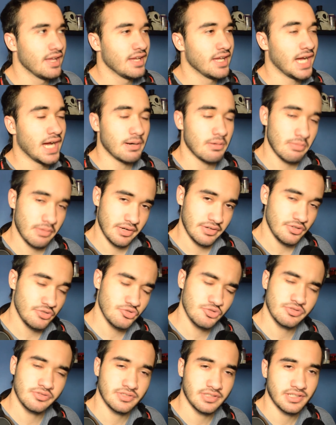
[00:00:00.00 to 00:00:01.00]
However, you
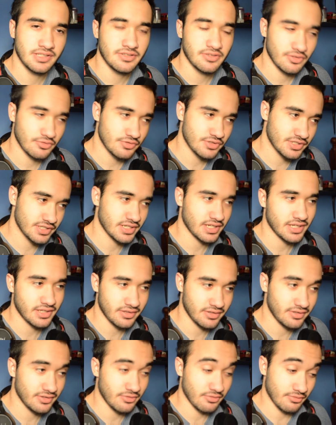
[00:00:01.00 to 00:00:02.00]
should
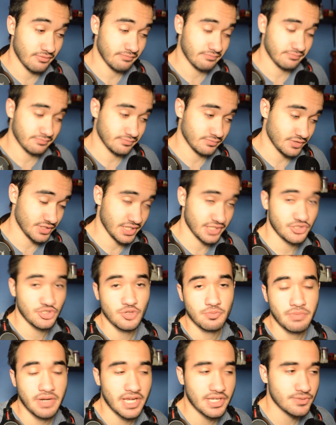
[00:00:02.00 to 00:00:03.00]
still change your
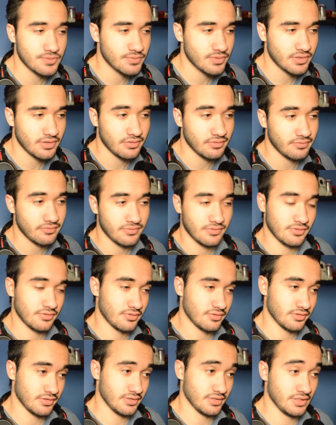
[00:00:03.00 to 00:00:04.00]
password
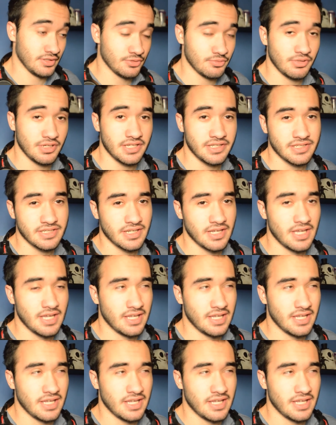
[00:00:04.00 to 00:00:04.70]
in Twitch.